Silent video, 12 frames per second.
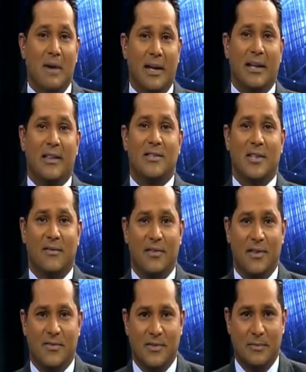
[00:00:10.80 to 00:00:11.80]
on Monday, the
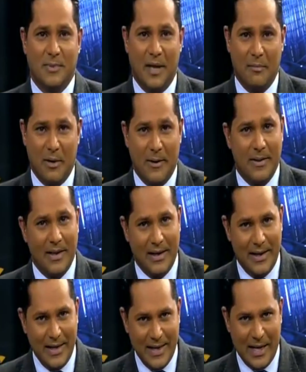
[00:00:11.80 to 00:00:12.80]
7th of September. In
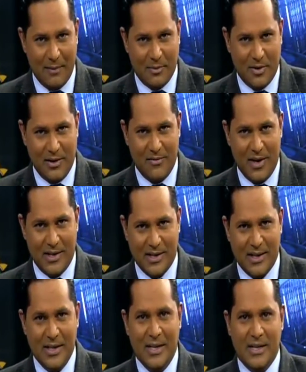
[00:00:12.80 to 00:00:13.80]
the lead-up to the
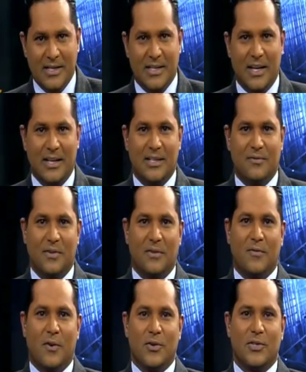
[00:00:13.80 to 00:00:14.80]
event, a
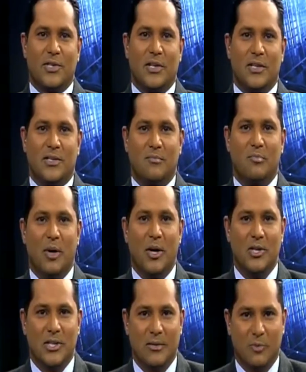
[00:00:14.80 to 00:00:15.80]
scientific forestry
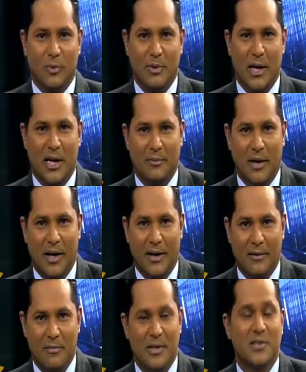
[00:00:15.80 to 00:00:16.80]
symposium will be held
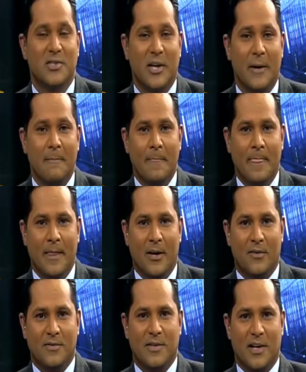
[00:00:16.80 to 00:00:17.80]
by the Minister
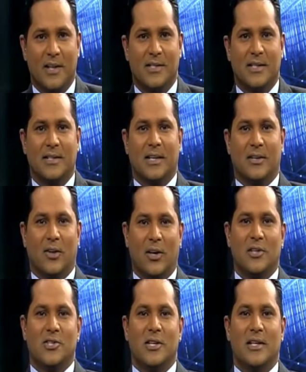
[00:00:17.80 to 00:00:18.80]
of Science and
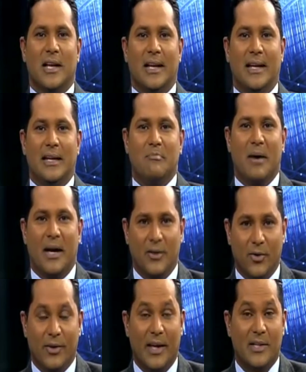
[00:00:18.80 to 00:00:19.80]
Technology, Naledi
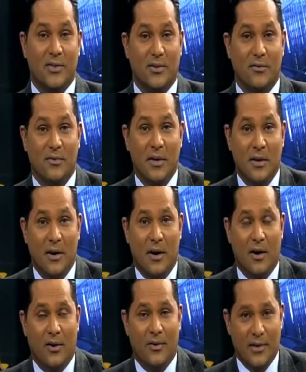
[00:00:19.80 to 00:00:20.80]
Pandor. That's
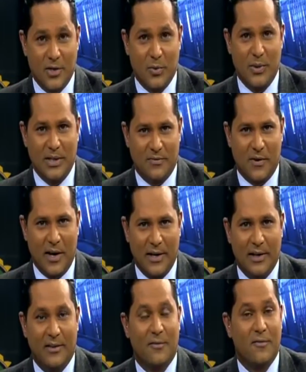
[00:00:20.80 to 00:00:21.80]
on this week,
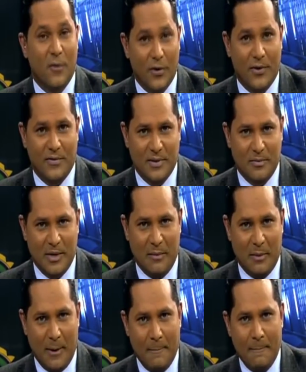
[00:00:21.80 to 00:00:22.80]
Friday, the 4th of
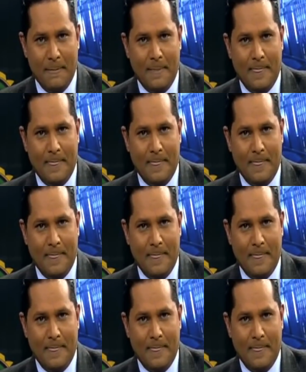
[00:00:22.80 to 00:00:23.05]
September.